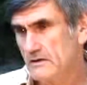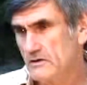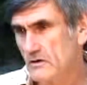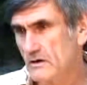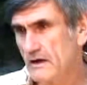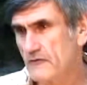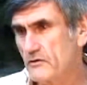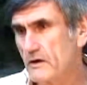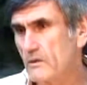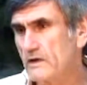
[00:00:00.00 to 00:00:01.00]
Shortly
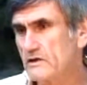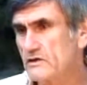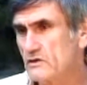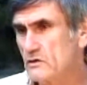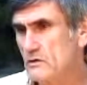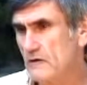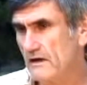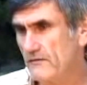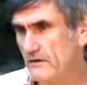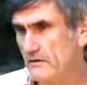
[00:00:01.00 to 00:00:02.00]
after I went to
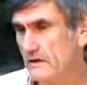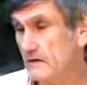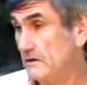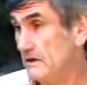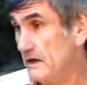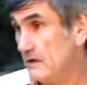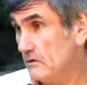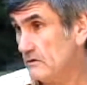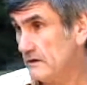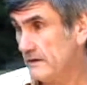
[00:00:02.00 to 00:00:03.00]
school, I found out that
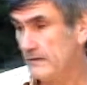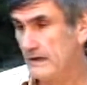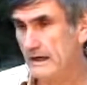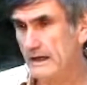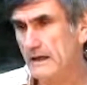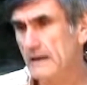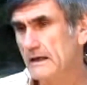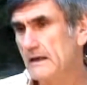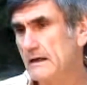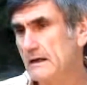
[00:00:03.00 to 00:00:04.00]
not only my
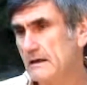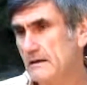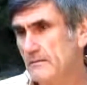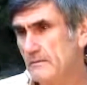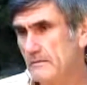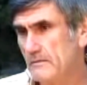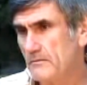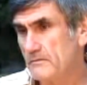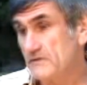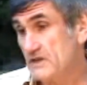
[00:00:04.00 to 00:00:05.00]

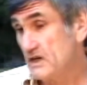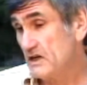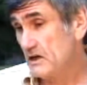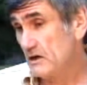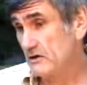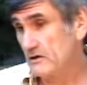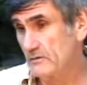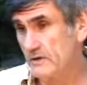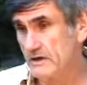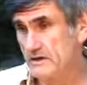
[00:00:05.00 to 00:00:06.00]
skin color
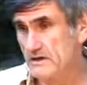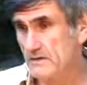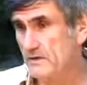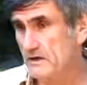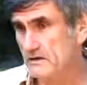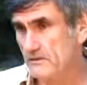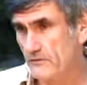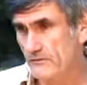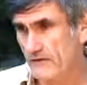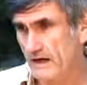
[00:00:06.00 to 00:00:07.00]
could be a
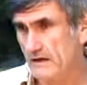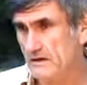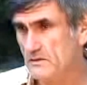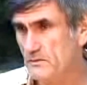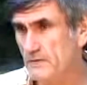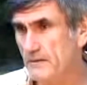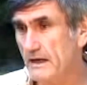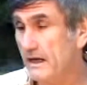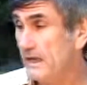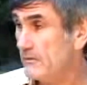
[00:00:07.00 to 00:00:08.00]
stimulus for violence, but
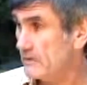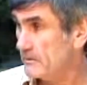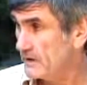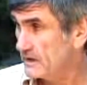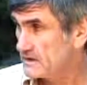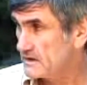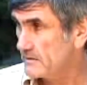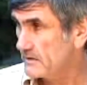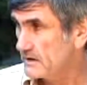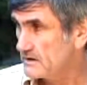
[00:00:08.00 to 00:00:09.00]
my name could be a
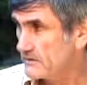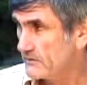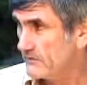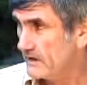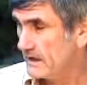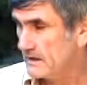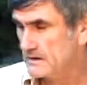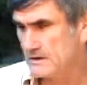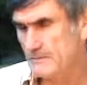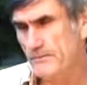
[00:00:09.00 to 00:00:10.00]
stimulus for
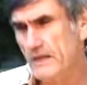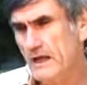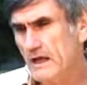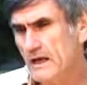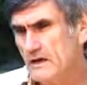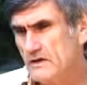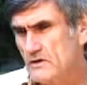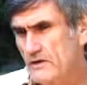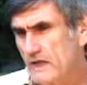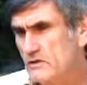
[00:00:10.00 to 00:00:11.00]
violence.
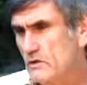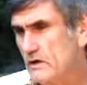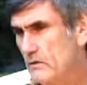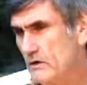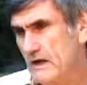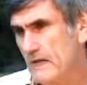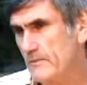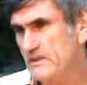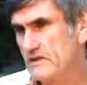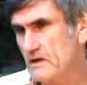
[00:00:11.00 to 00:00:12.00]
So that's really what
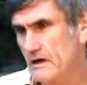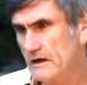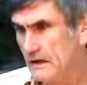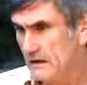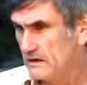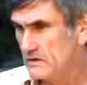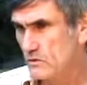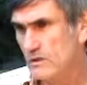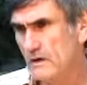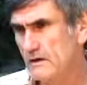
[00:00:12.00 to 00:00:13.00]
got me started in
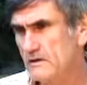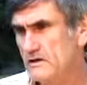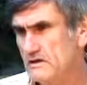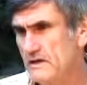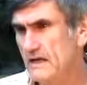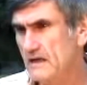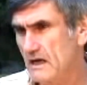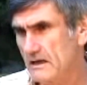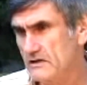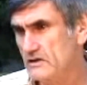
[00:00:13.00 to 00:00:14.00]
this work, just
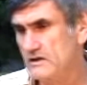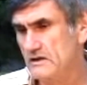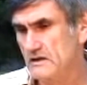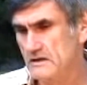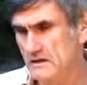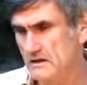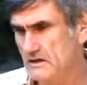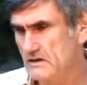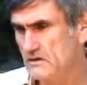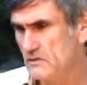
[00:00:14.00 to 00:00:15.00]
that consciousness
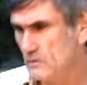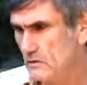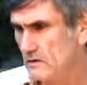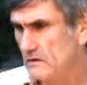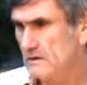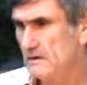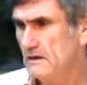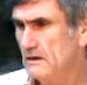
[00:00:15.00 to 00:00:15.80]
that this is a world